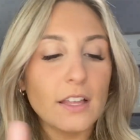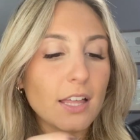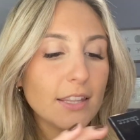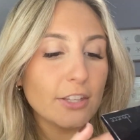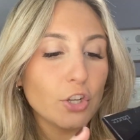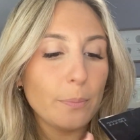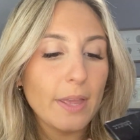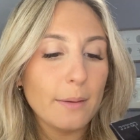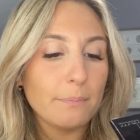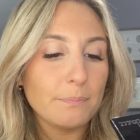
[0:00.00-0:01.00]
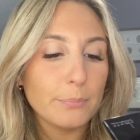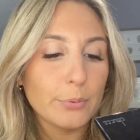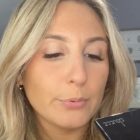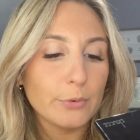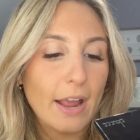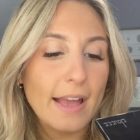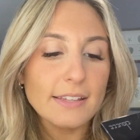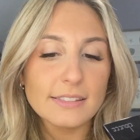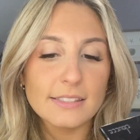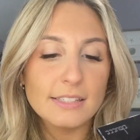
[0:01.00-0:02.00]
a little bit
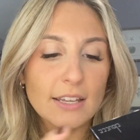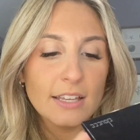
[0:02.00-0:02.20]
pressed.